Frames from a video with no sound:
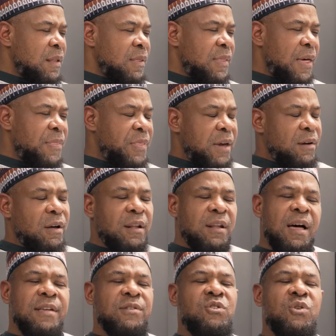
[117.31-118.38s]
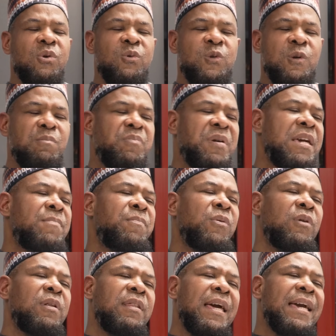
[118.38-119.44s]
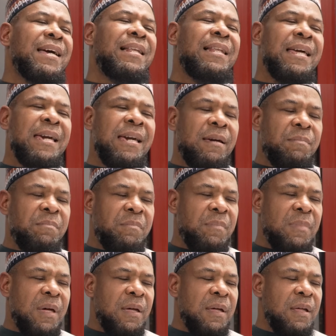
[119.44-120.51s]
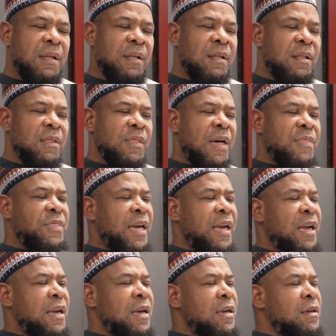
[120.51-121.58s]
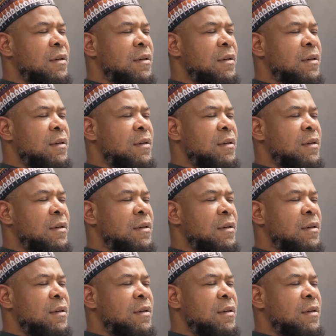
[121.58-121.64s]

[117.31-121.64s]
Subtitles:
that they are Allah's chosen people, and they claim that they